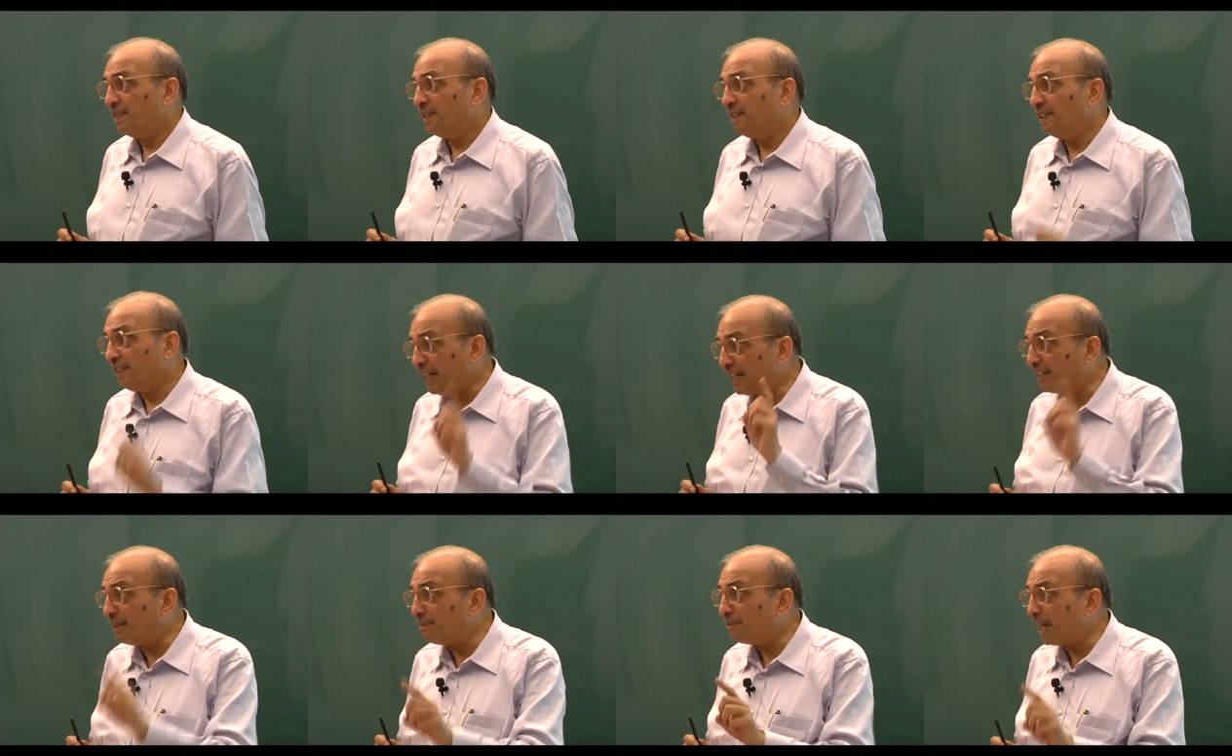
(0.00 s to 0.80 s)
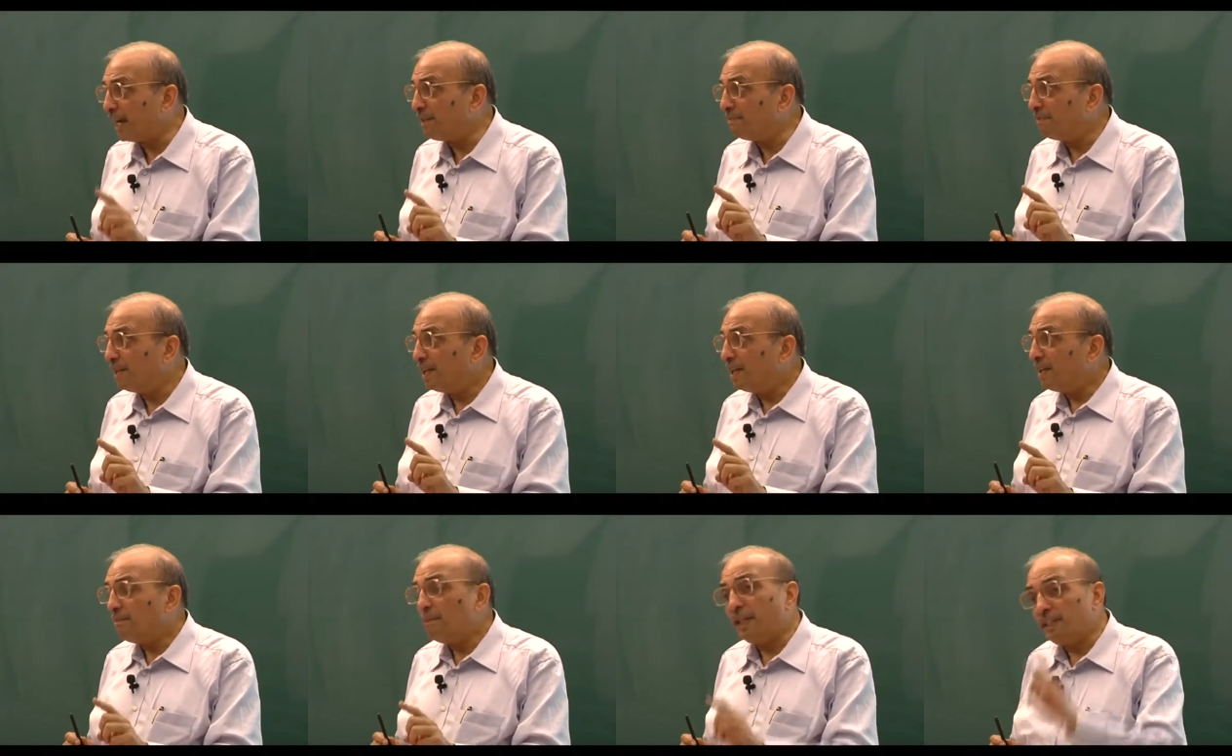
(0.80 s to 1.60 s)
It will take some time,
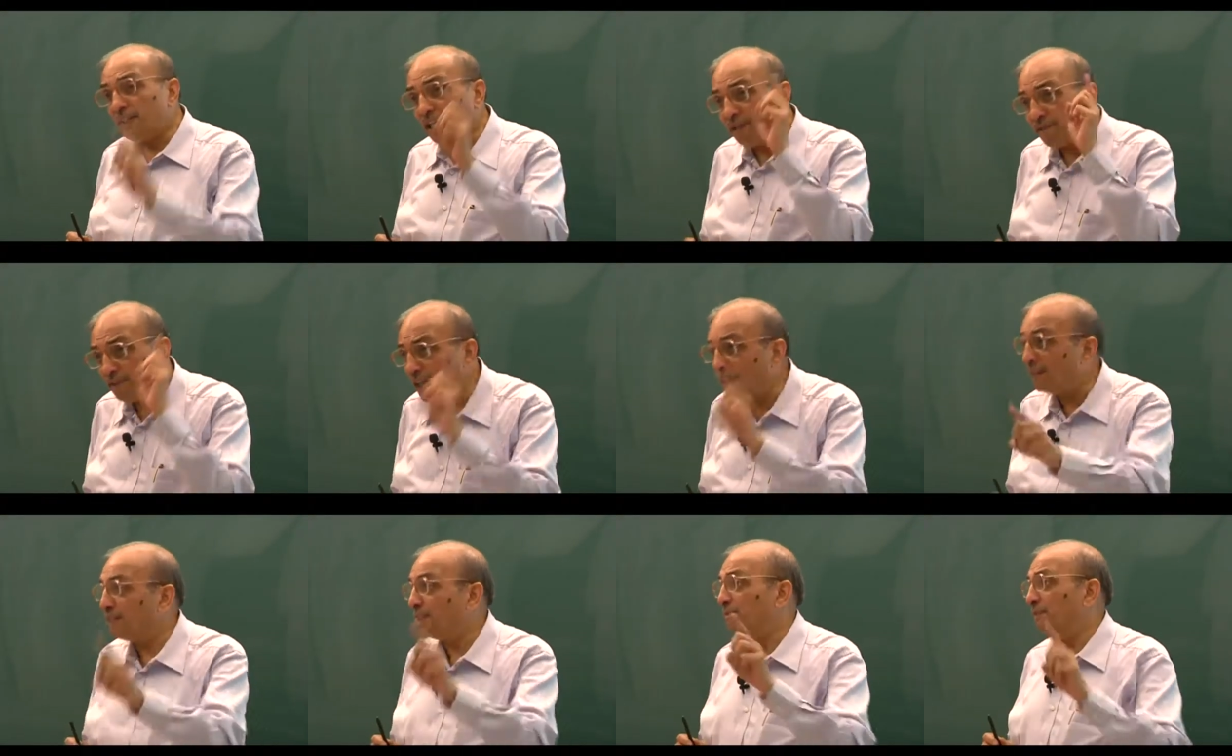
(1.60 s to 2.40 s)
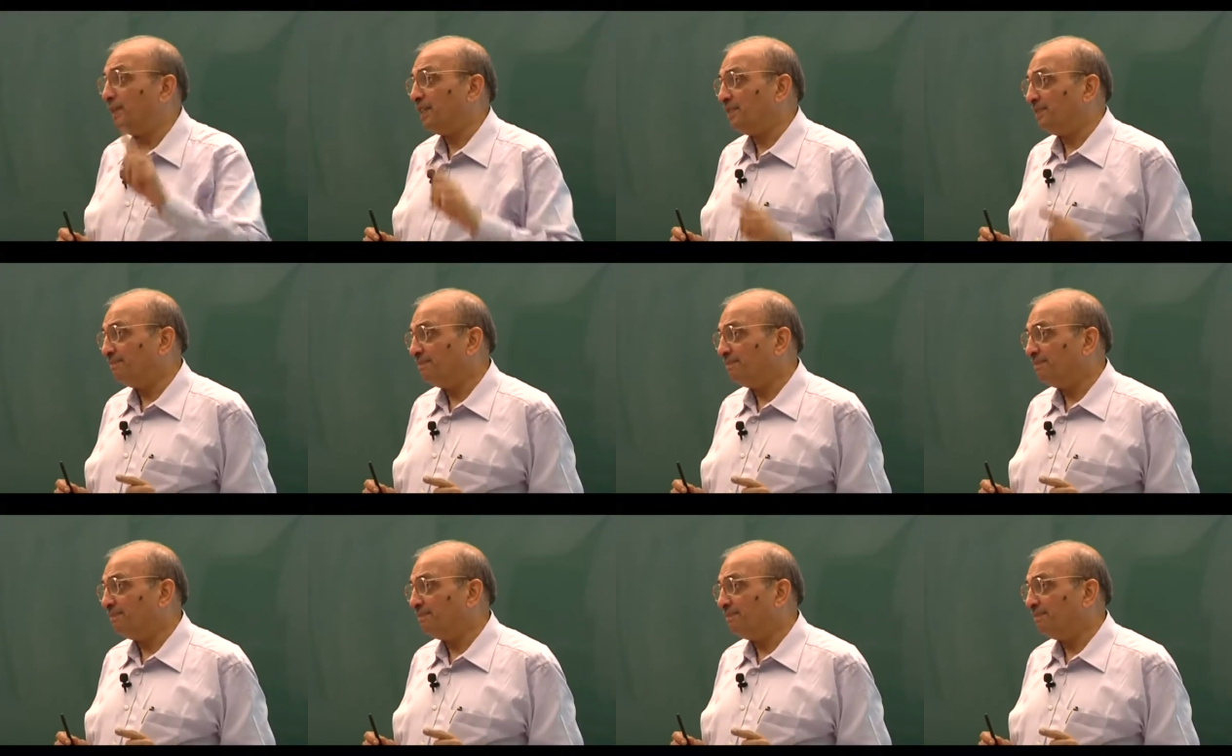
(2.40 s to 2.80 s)
but they will respect.